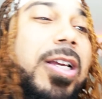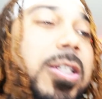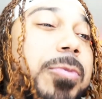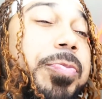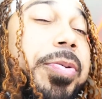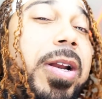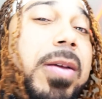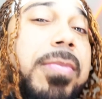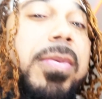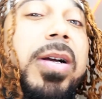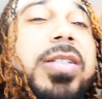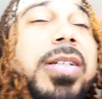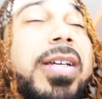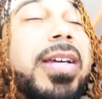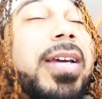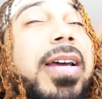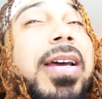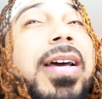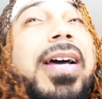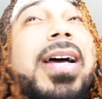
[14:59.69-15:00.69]
that's pretty much
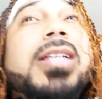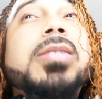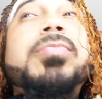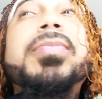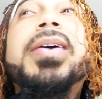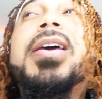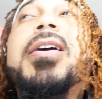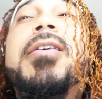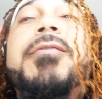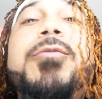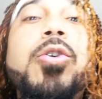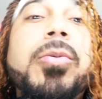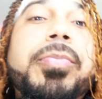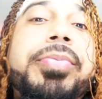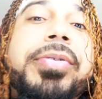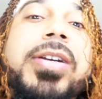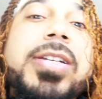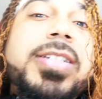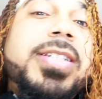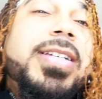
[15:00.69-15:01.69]
it, guys, man. If you
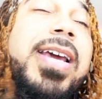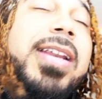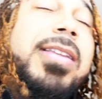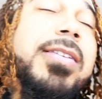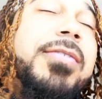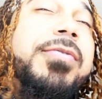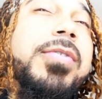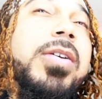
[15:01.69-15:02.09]
appreciated the